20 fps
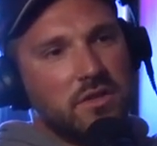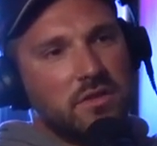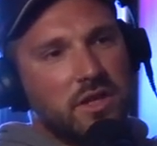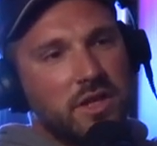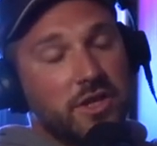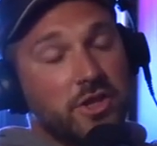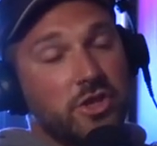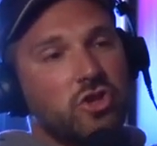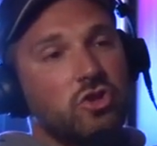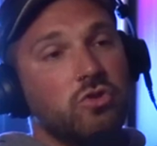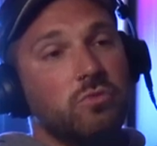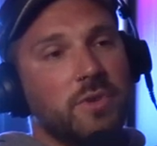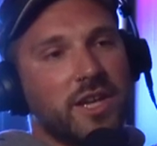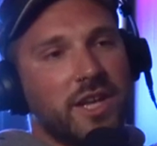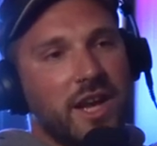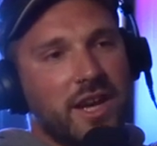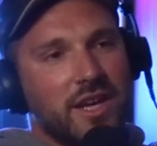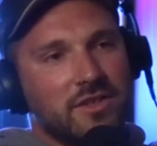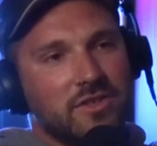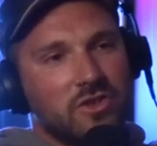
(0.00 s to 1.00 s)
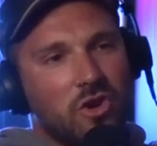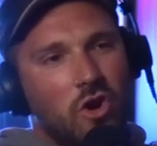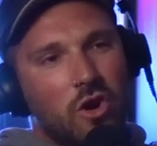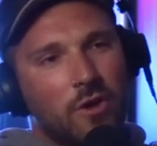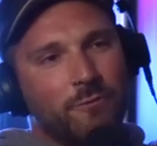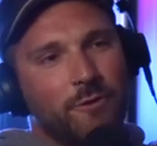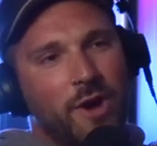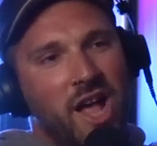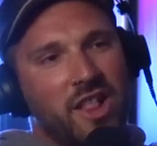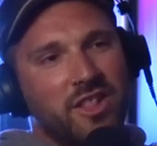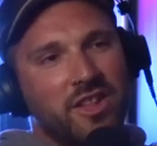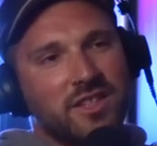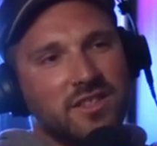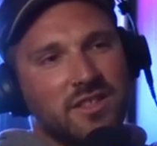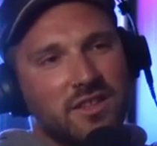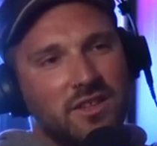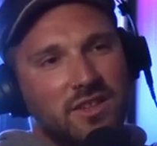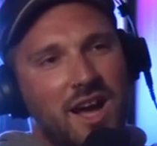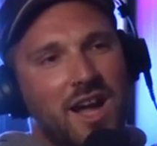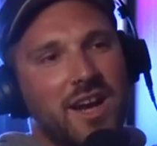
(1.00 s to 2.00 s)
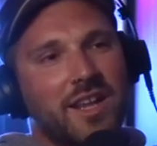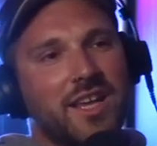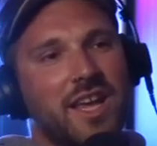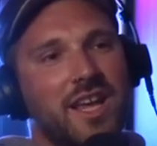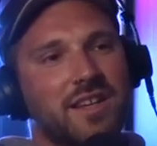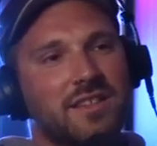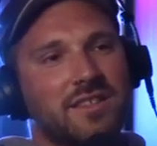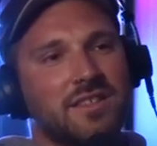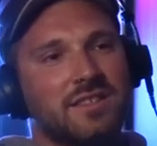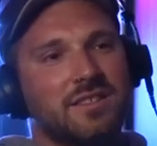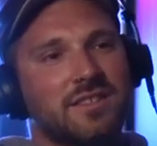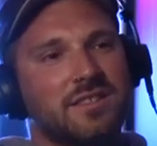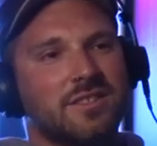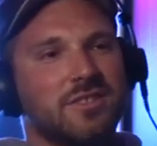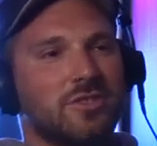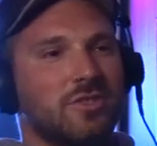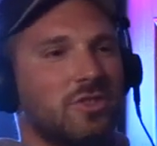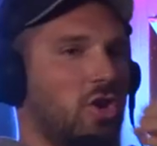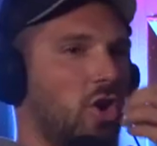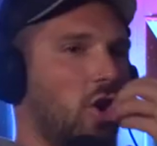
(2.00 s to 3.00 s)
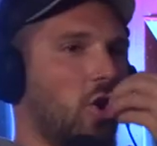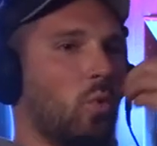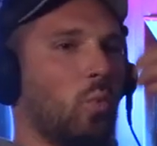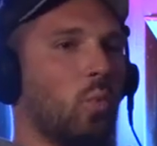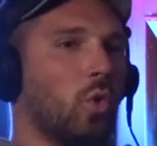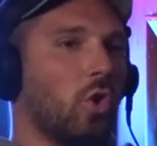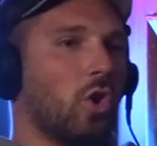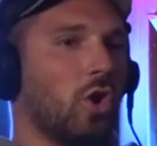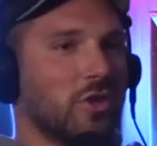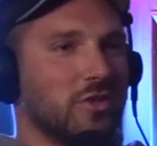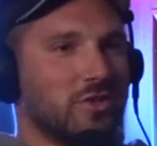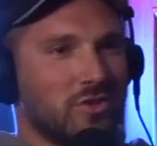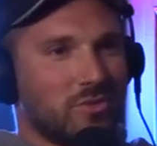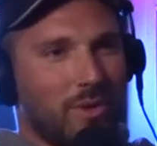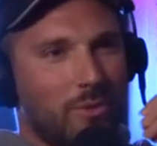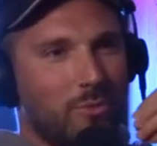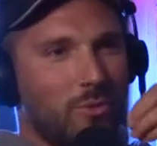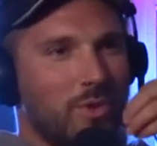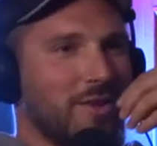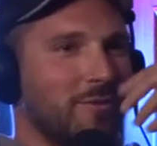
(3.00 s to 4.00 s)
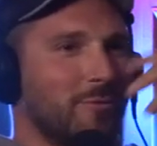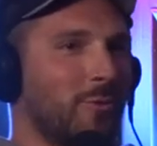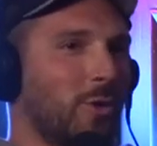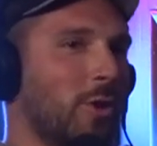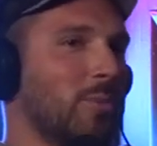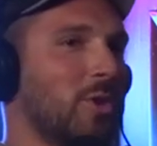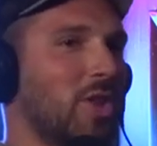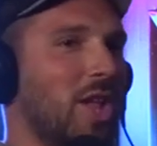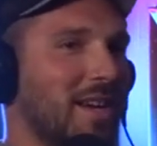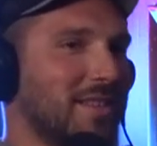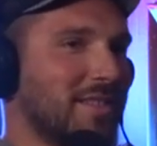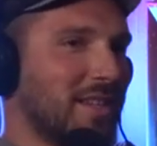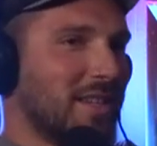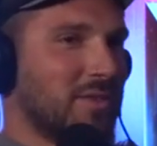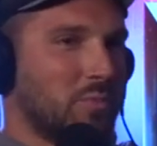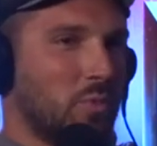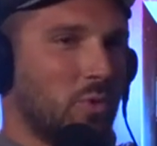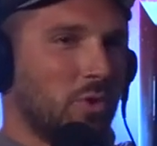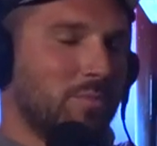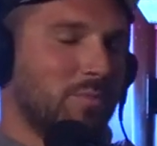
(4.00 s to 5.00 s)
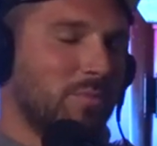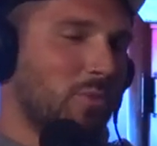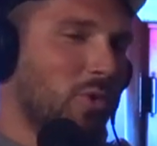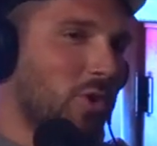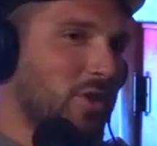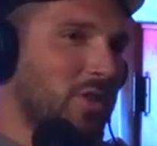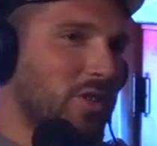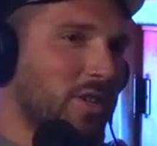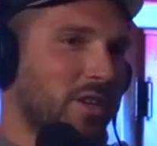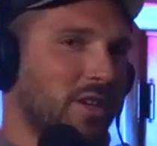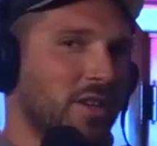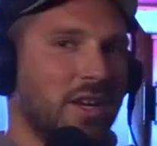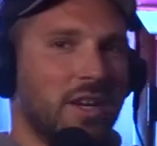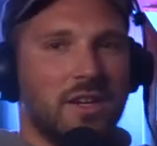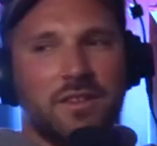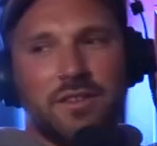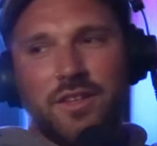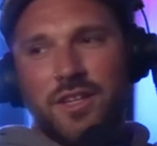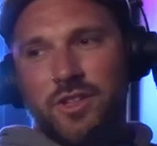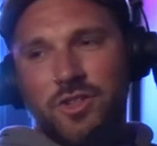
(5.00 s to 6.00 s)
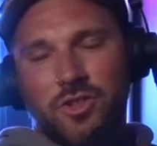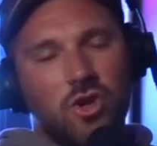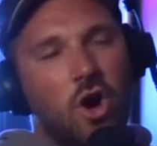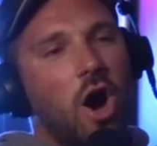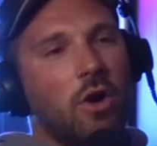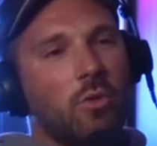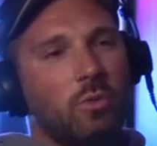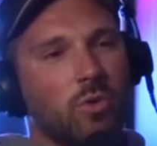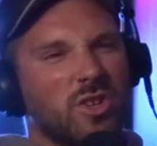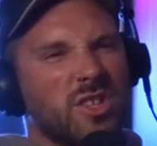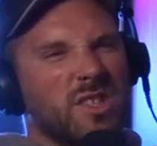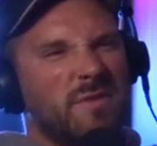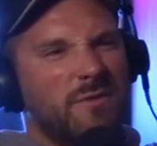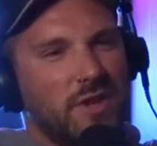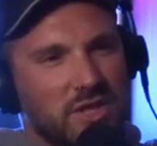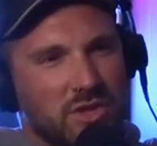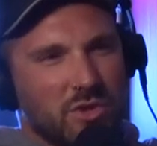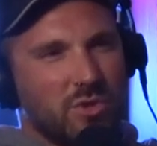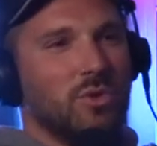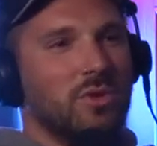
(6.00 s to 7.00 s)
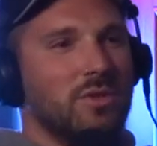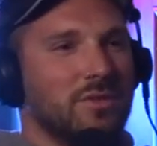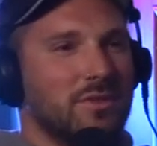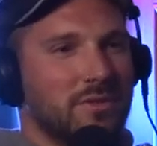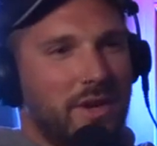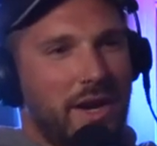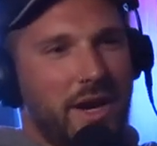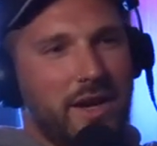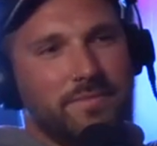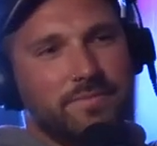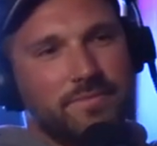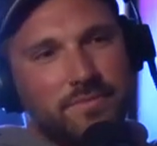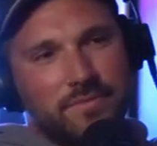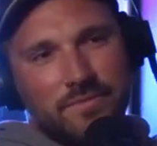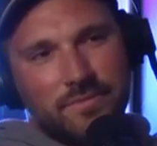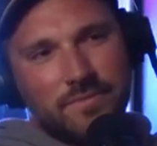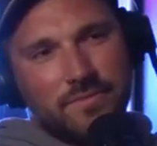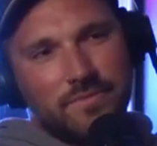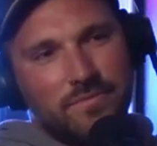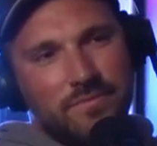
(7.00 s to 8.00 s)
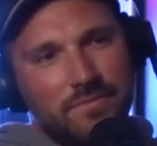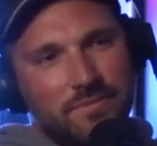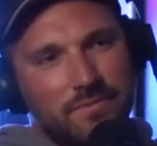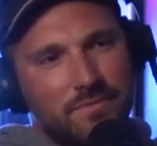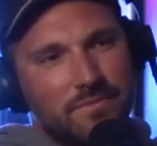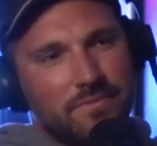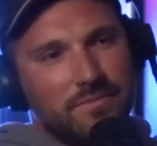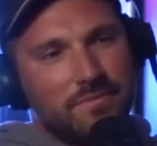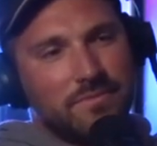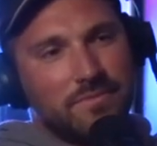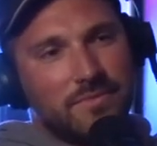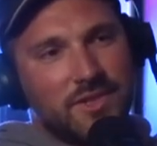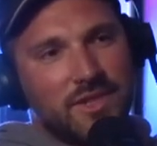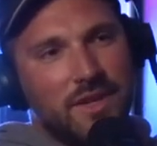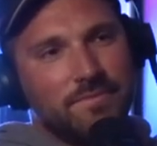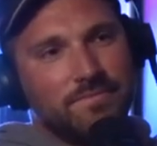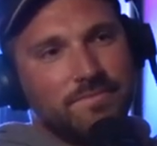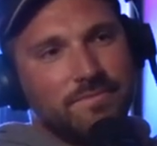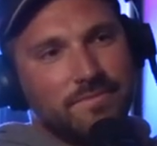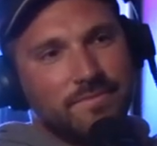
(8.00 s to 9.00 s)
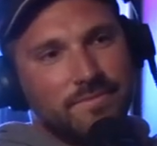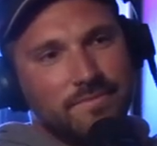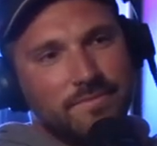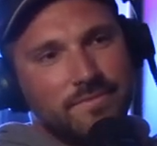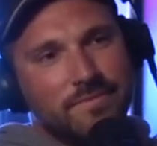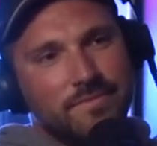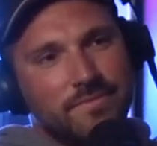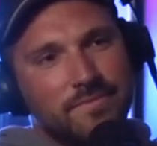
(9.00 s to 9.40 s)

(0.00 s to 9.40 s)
and in the human case our violence in a lot of cases are words right we can verbalize yeah. things more, more clear in the dog world it's physical right mm-hmm. so yeah